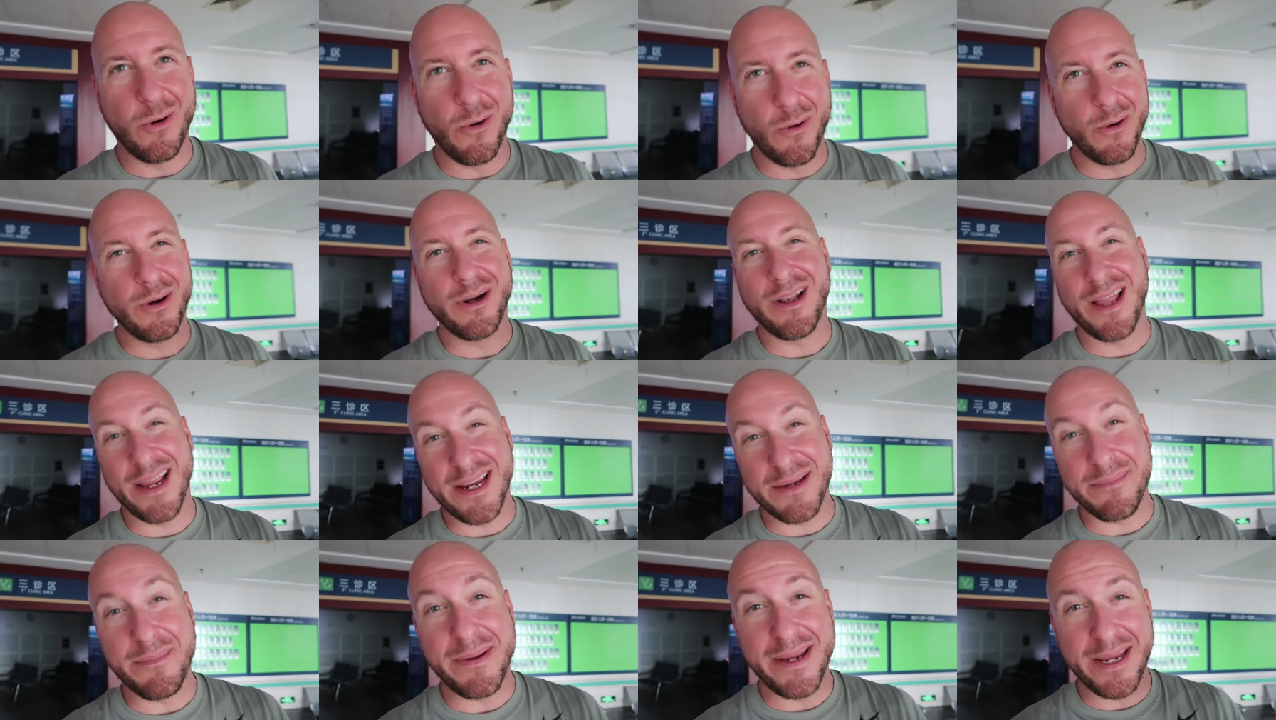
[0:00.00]
Or
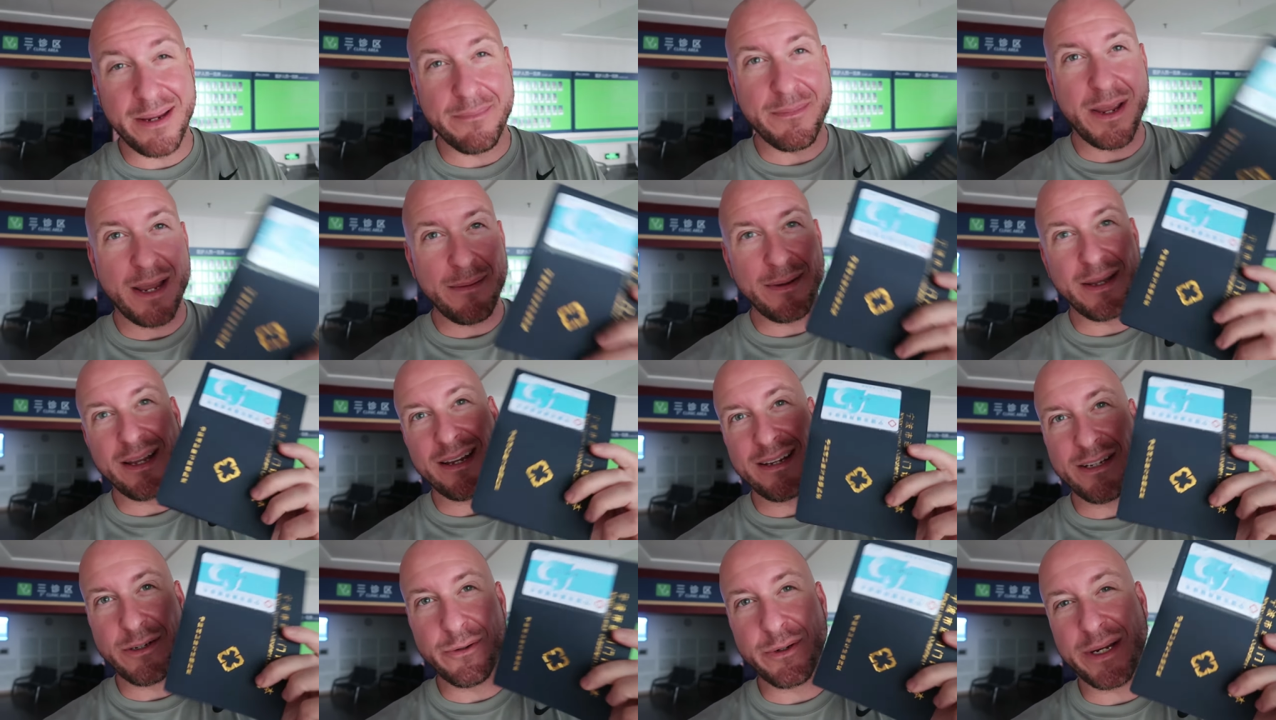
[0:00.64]
like me,
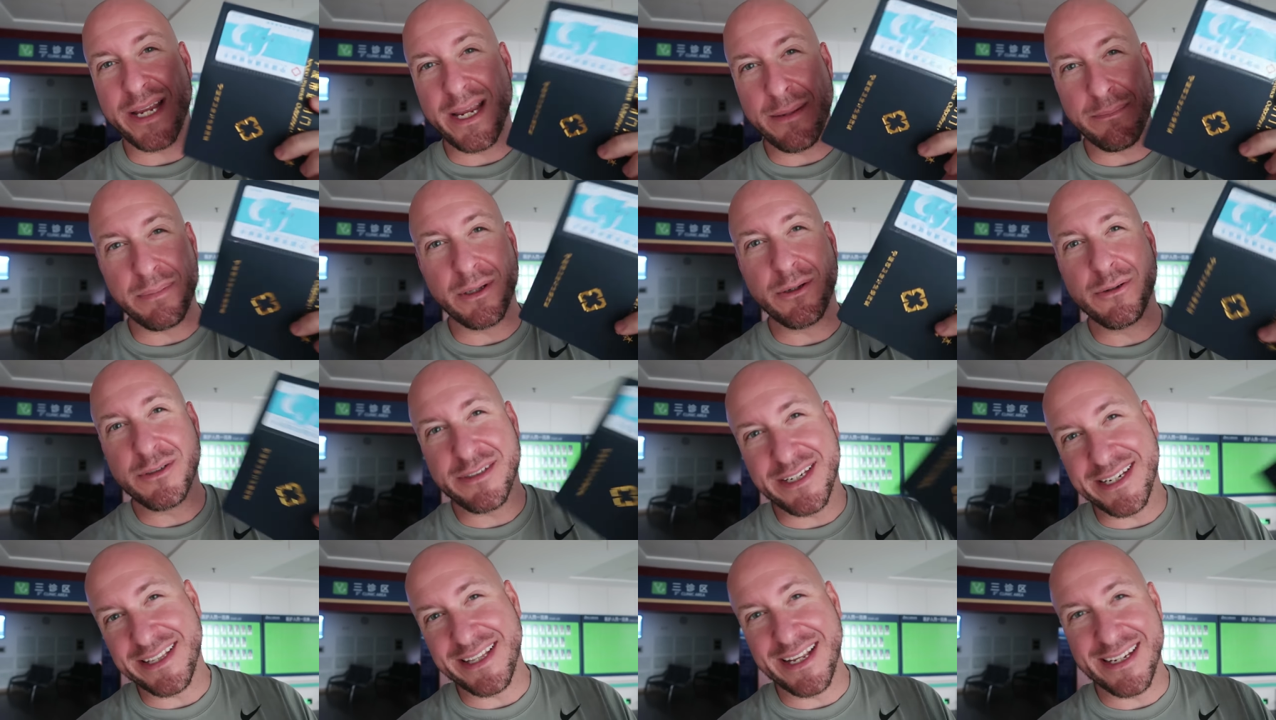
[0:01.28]
maybe you keep
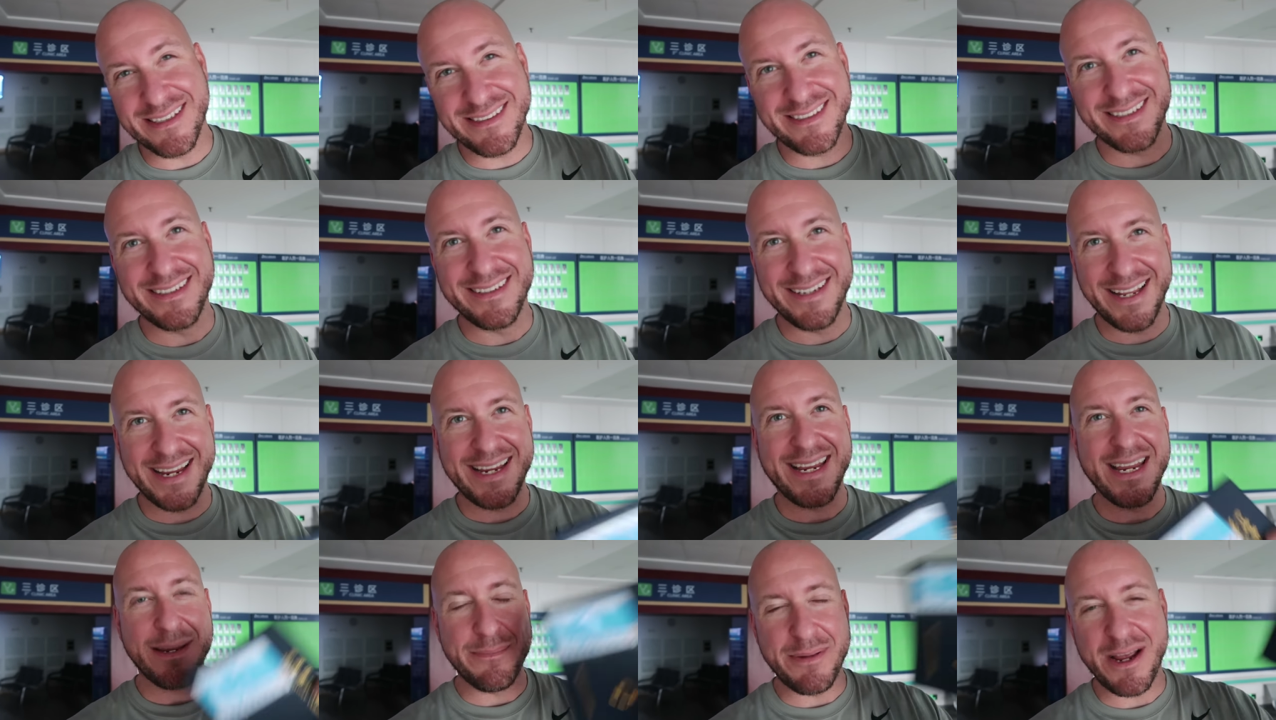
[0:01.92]
losing this and
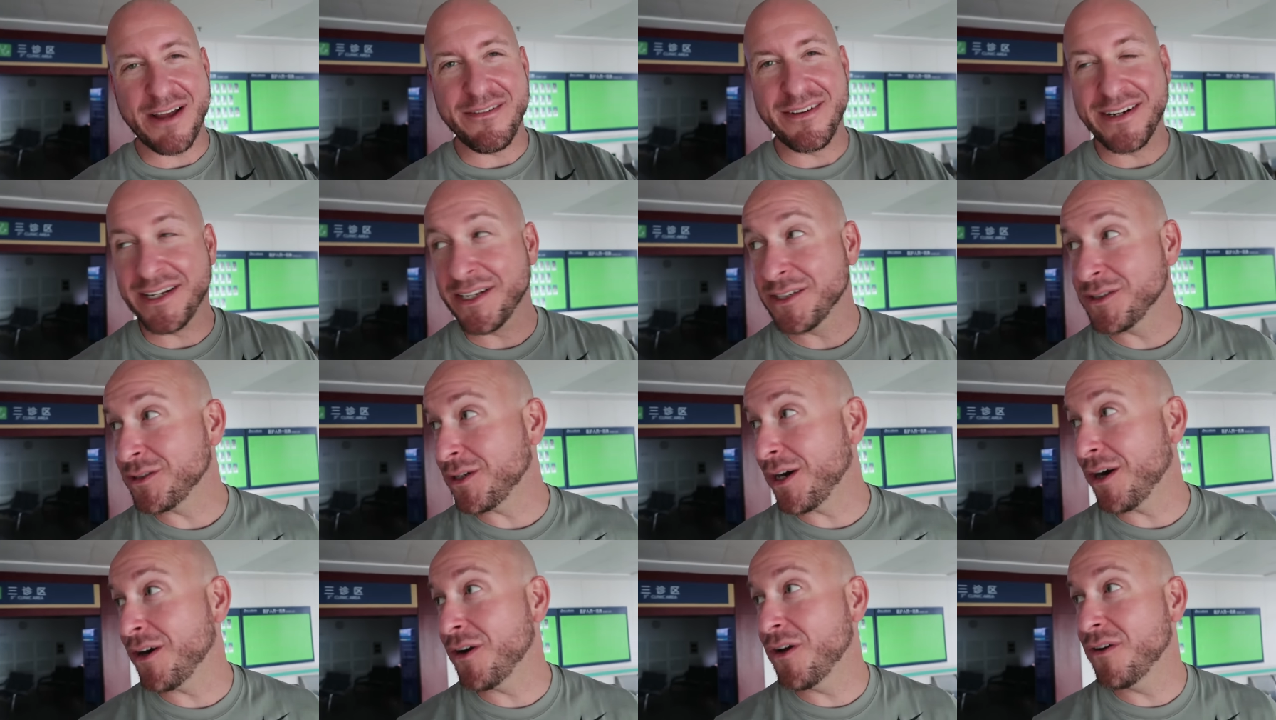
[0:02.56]
they keep having to
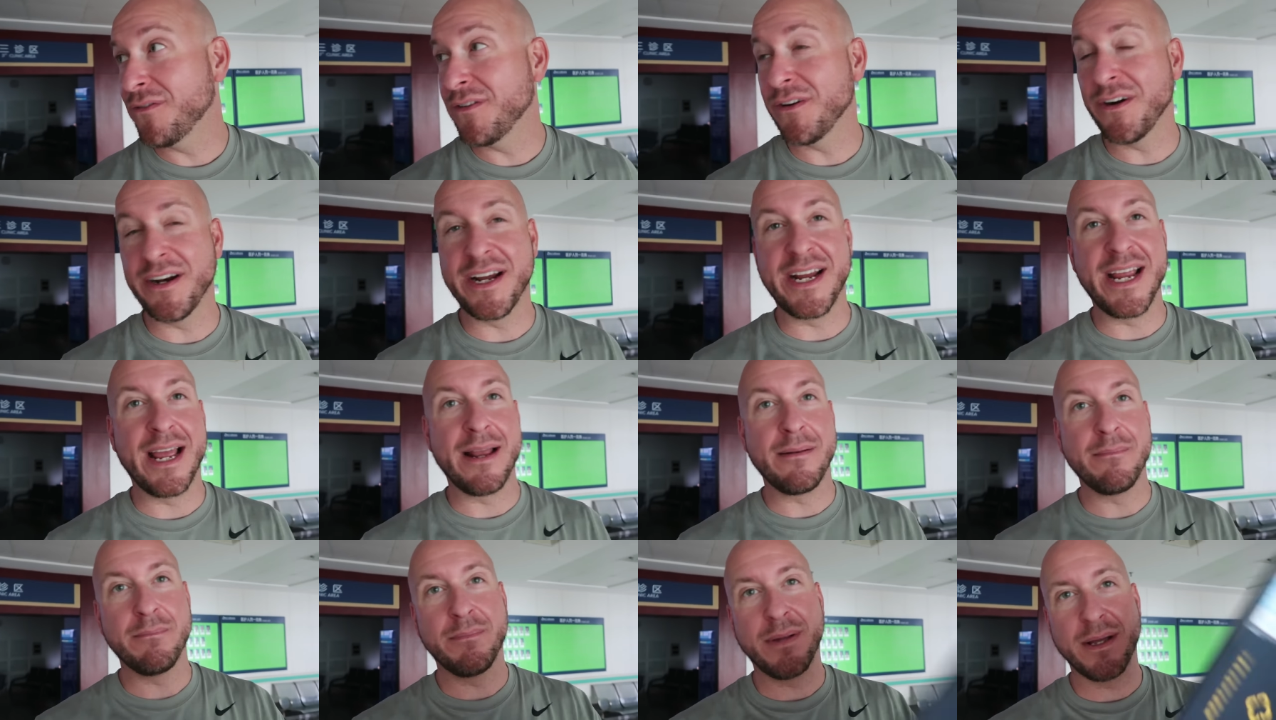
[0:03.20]
start over
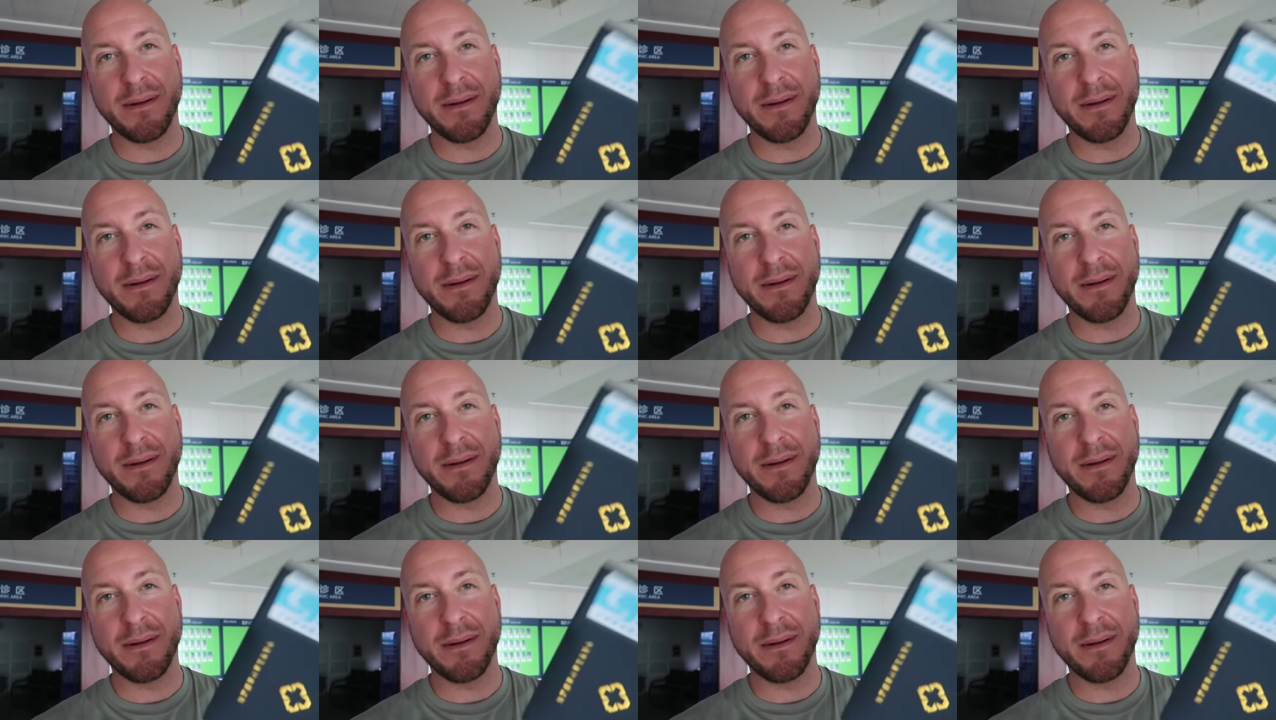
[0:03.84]
again.